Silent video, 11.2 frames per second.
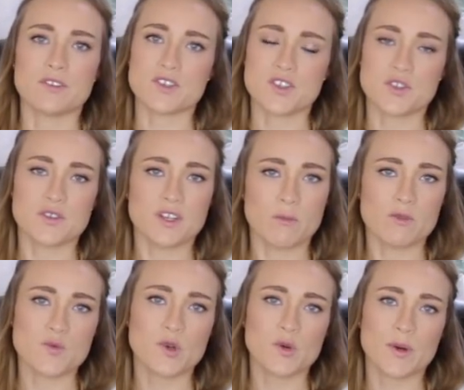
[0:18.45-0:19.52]
I'll just do the
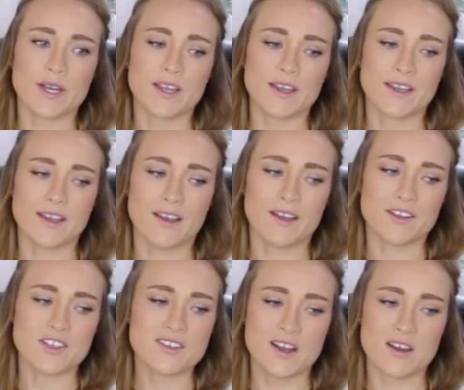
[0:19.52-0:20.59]
numbers real quick and just